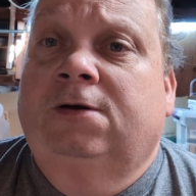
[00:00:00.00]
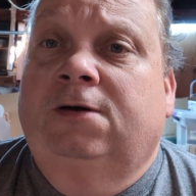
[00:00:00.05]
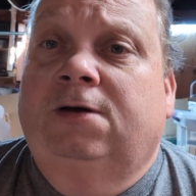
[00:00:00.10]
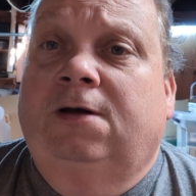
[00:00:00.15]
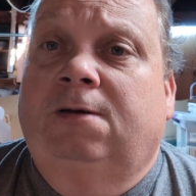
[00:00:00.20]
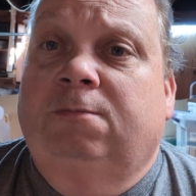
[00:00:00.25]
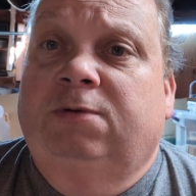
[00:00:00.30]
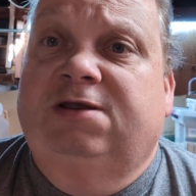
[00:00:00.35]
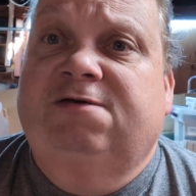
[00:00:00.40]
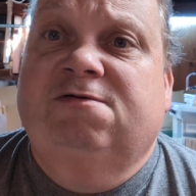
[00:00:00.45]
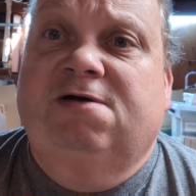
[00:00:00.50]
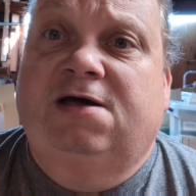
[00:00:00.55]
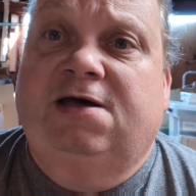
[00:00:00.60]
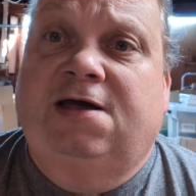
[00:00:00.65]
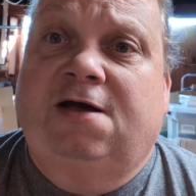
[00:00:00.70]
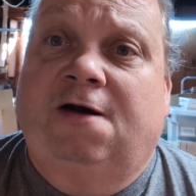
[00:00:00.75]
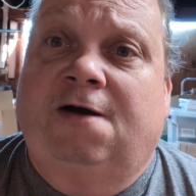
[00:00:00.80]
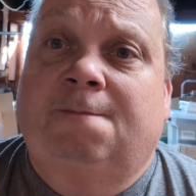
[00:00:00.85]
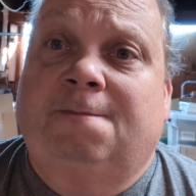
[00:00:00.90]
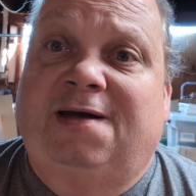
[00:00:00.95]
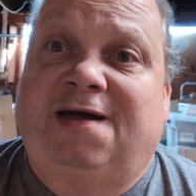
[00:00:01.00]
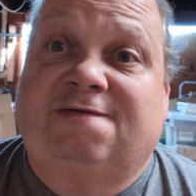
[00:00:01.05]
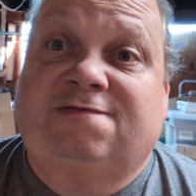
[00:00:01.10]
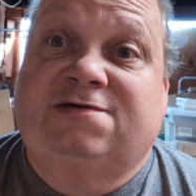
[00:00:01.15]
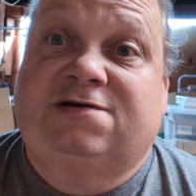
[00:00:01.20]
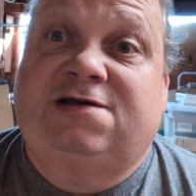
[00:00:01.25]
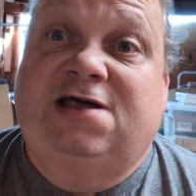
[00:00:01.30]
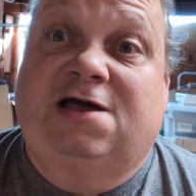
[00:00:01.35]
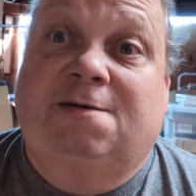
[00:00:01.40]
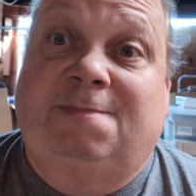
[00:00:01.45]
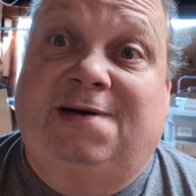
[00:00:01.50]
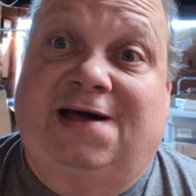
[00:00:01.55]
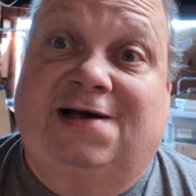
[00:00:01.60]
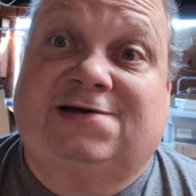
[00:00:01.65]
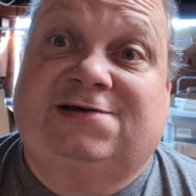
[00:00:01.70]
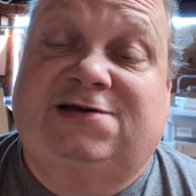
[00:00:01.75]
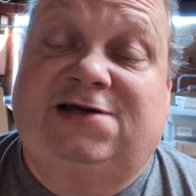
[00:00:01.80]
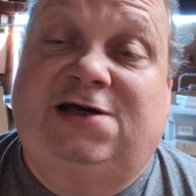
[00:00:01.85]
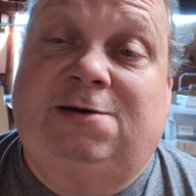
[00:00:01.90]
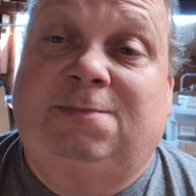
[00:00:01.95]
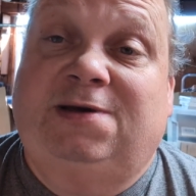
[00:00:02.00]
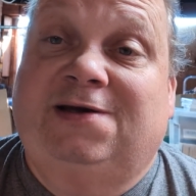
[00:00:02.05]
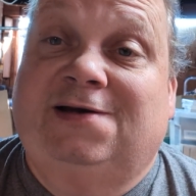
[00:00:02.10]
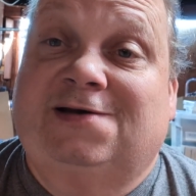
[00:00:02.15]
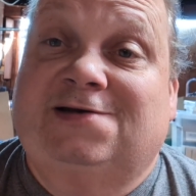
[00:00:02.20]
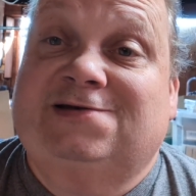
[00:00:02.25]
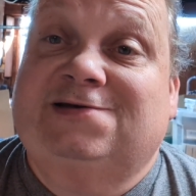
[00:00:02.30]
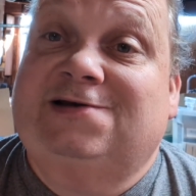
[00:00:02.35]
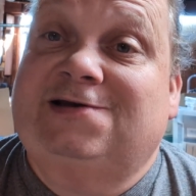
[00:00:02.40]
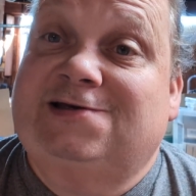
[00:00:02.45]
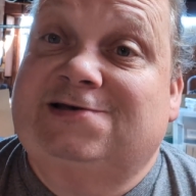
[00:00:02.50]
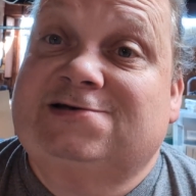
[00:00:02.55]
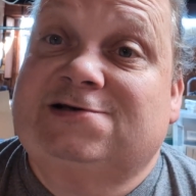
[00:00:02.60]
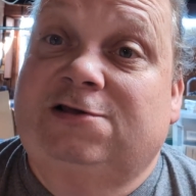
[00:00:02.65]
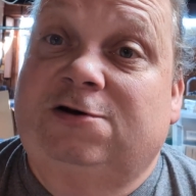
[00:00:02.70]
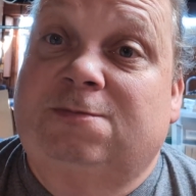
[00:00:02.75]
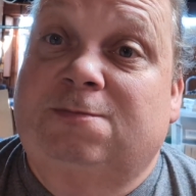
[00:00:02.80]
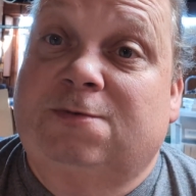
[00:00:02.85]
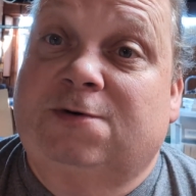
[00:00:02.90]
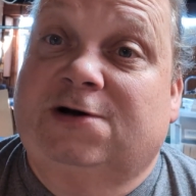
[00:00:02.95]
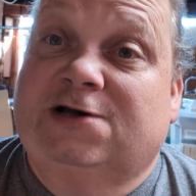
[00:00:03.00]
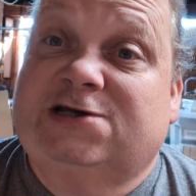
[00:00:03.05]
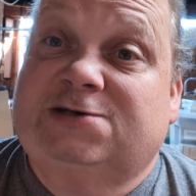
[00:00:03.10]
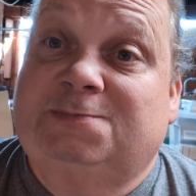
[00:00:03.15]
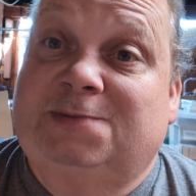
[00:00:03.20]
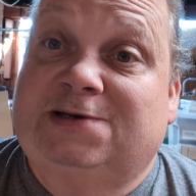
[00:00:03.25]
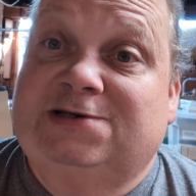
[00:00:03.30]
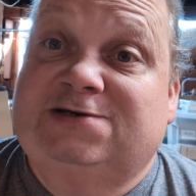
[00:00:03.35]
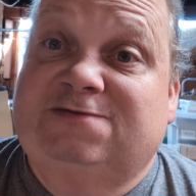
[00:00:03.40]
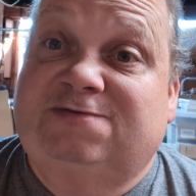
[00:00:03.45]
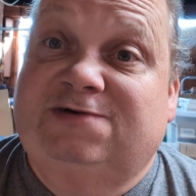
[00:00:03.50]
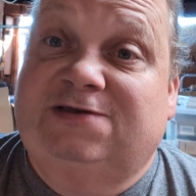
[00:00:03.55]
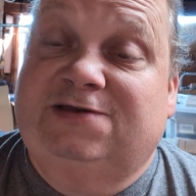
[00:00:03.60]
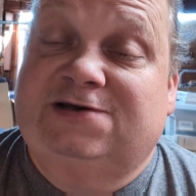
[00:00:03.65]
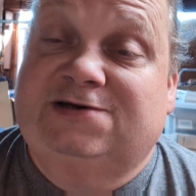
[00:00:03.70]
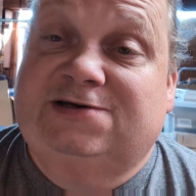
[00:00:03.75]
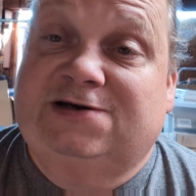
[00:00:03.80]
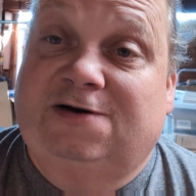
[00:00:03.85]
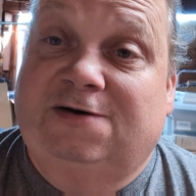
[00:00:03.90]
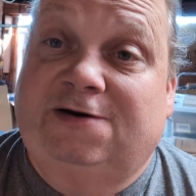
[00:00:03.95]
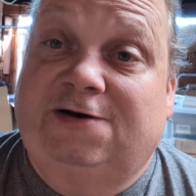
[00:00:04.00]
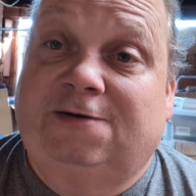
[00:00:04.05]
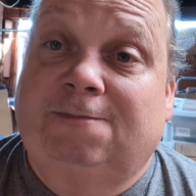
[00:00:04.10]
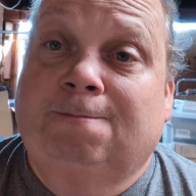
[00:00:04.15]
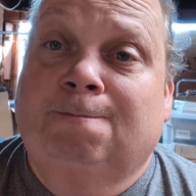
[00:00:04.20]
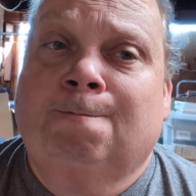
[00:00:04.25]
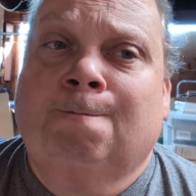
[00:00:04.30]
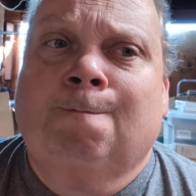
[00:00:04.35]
Levi Garrett may have to take a back seat because it is a little more expensive in this area,